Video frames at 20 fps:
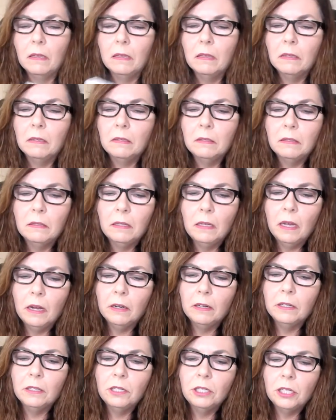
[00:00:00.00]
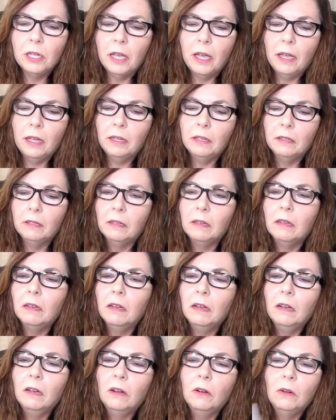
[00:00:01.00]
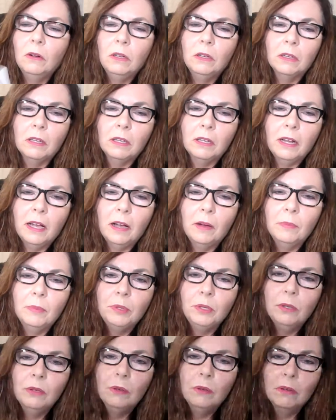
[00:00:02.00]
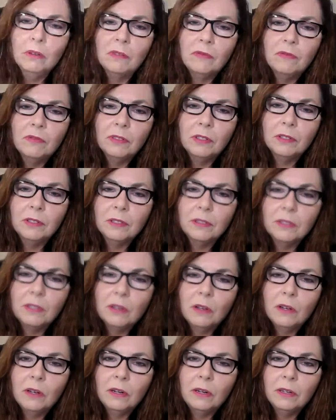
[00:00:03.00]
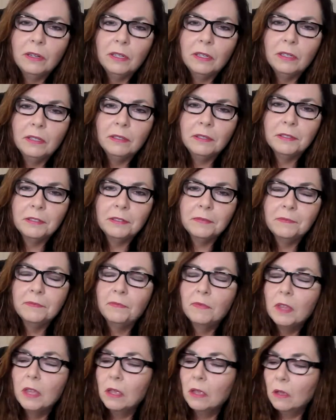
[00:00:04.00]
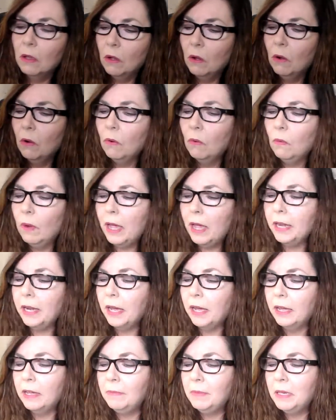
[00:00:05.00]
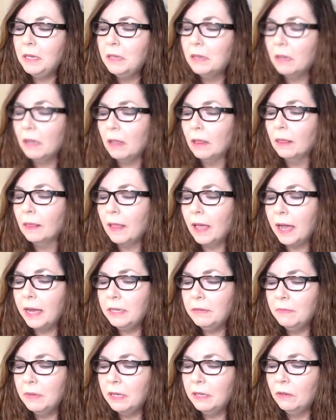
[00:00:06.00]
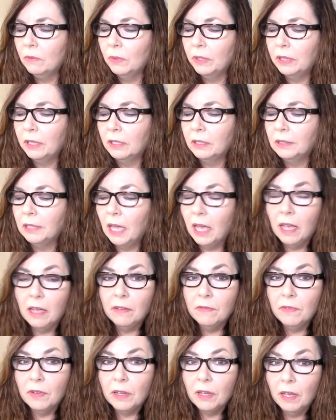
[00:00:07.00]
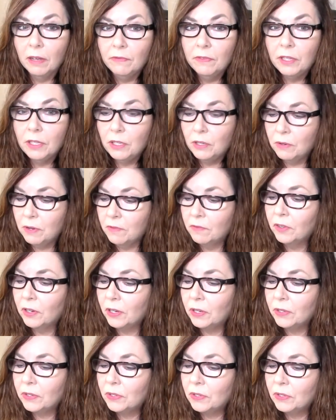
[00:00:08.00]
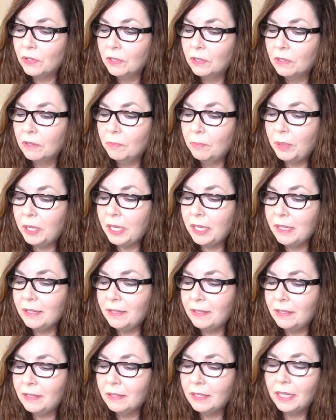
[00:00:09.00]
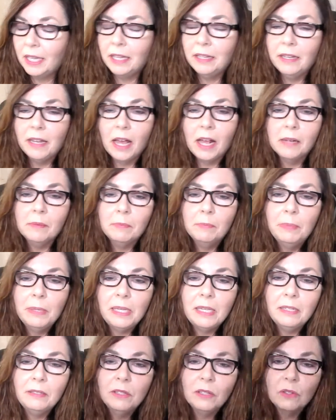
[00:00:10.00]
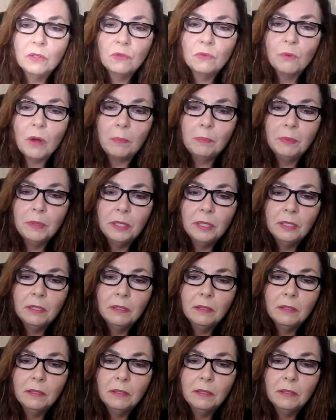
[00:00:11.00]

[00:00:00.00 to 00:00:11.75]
Sierra J. Oh, look at how beautiful this card is. When I'm in alignment with the love of the universe, peace cannot be disrupted.